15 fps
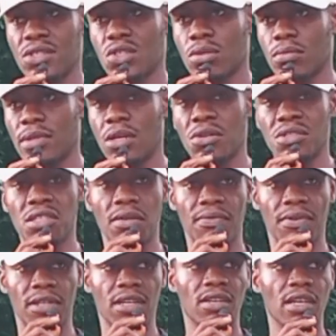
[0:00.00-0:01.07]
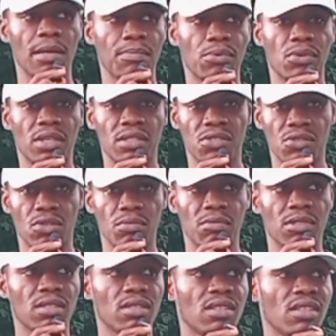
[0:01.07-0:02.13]
coming, Dangote refinery IPO that is
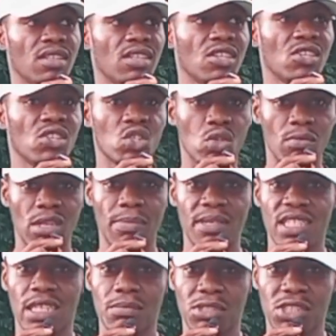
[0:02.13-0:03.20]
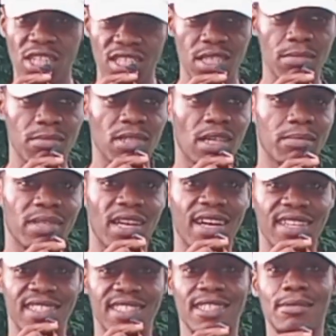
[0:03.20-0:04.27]
coming. So many people will be chatting me and be
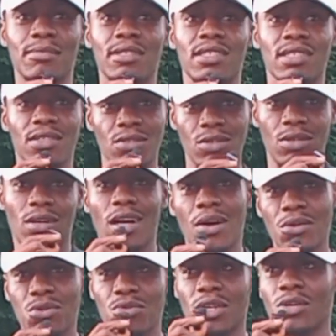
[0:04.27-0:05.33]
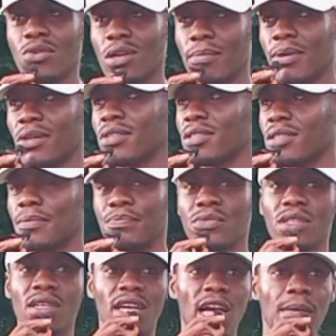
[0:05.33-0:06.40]
asking me, how do I go about this?
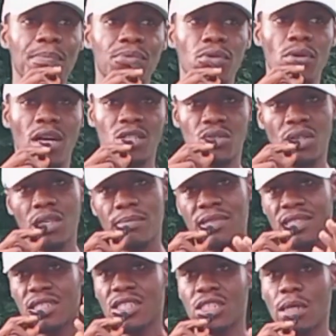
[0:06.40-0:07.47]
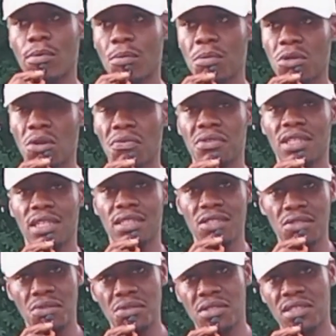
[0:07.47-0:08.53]
IPO actually means initial public offering. That
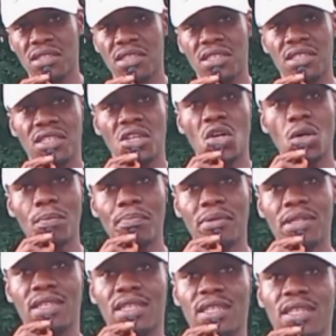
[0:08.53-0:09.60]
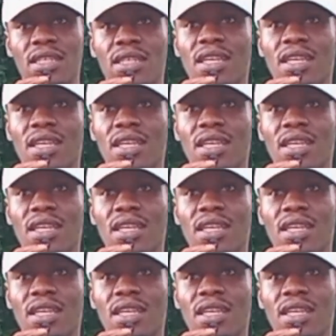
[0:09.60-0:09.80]
is to say, the company